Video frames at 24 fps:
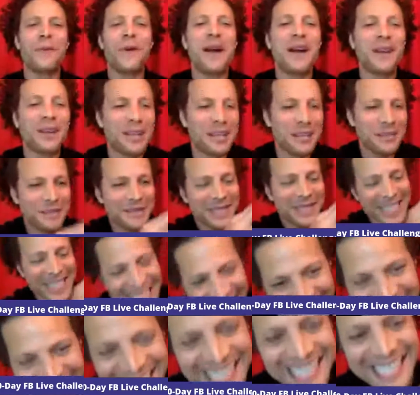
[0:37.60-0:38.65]
welcome to
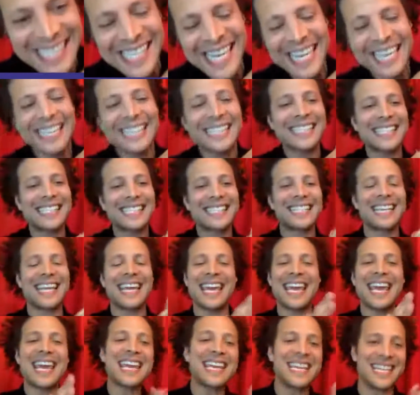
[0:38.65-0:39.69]
day
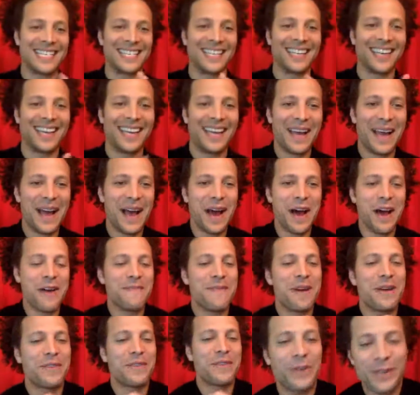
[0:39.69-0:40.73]
16
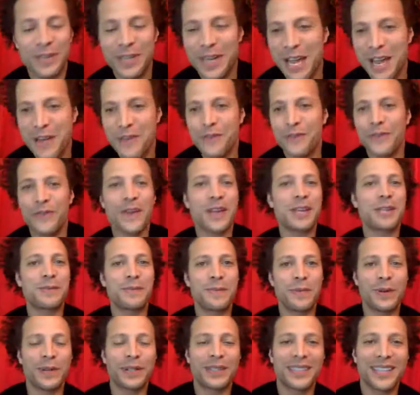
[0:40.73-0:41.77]
of my 30-day
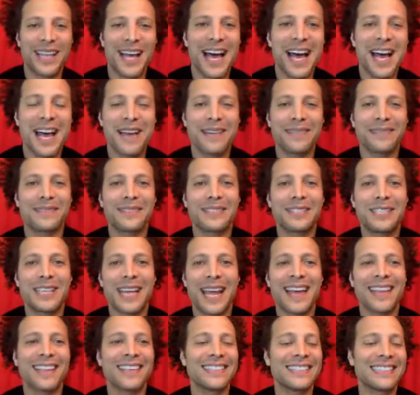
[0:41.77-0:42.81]
Facebook Live
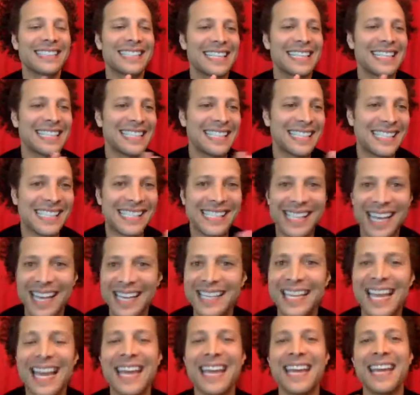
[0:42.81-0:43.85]
challenge. It is
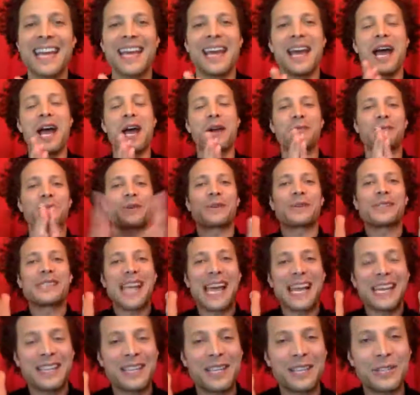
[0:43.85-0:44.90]
Sunday. I'm so
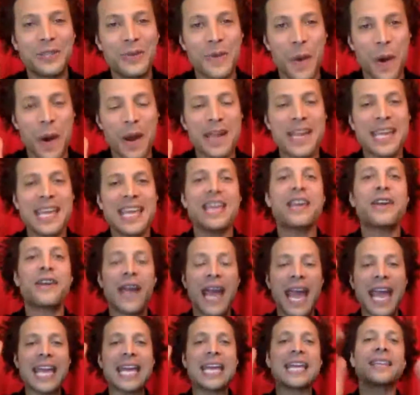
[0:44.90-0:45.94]
excited that you are here.
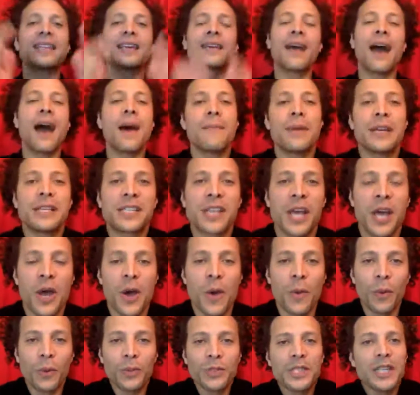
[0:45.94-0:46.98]
Hey, in the comments,
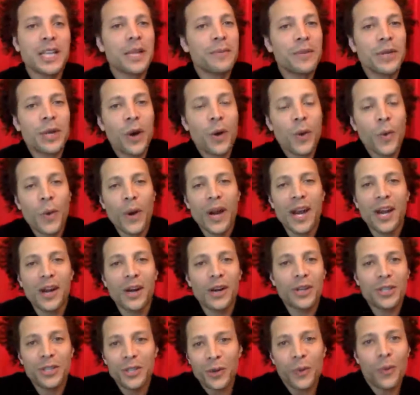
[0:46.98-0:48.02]
won't you let me know
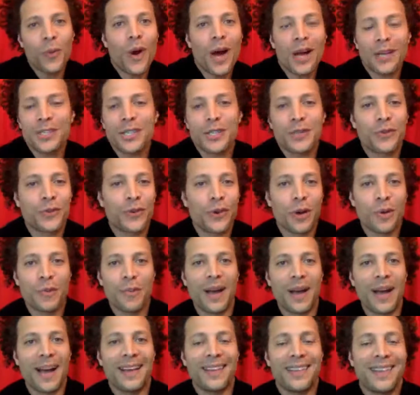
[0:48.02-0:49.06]
where you're watching
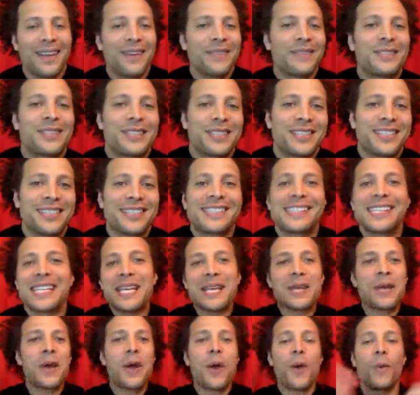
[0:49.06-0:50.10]
from? I love to
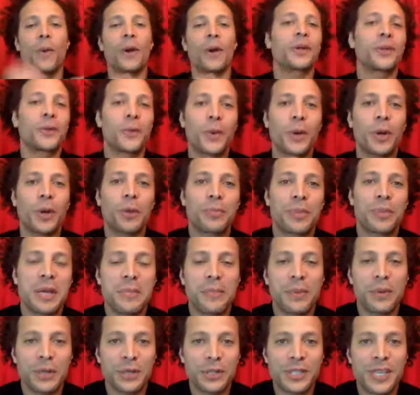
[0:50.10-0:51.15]
see where in the world
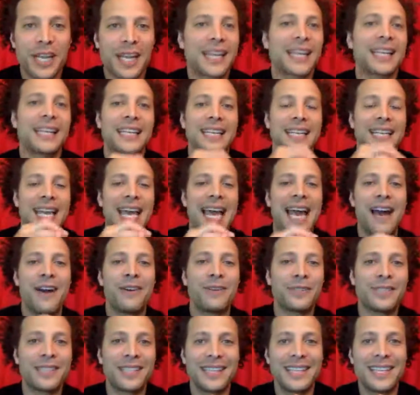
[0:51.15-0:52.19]
people are checking
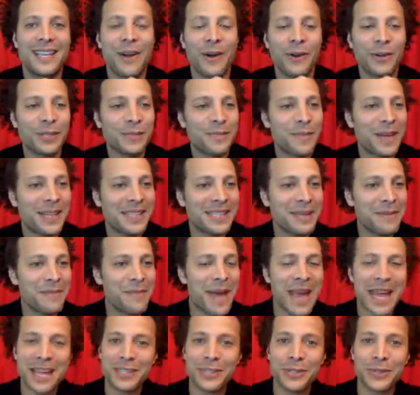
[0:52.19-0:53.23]
out the Artist Mindset
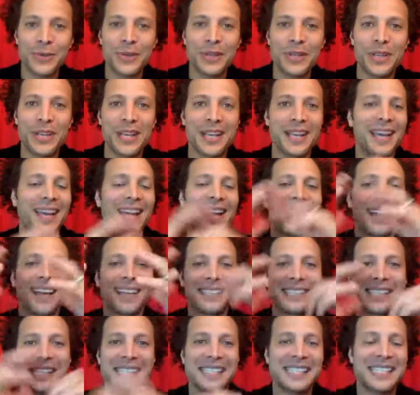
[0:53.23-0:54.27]
Mastery
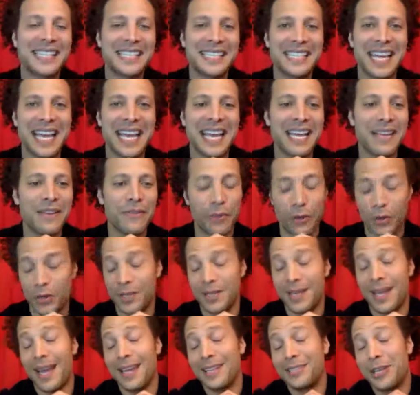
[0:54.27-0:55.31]
16-day,
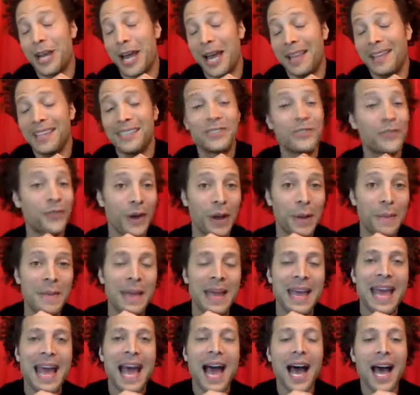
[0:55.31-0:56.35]
30-day challenge from.
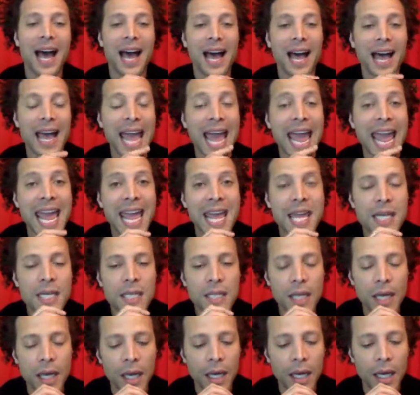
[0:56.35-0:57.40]

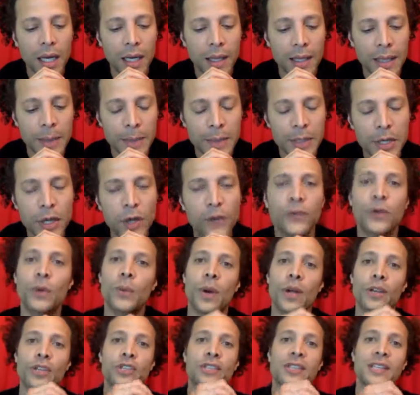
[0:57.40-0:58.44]
And let me know if
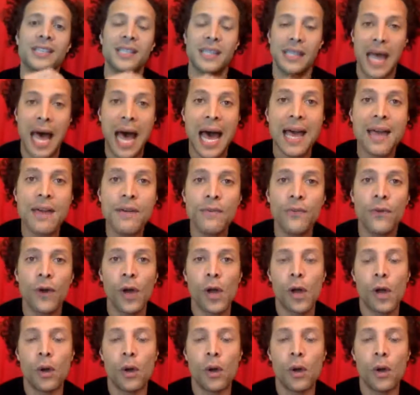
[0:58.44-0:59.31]
you're watching this live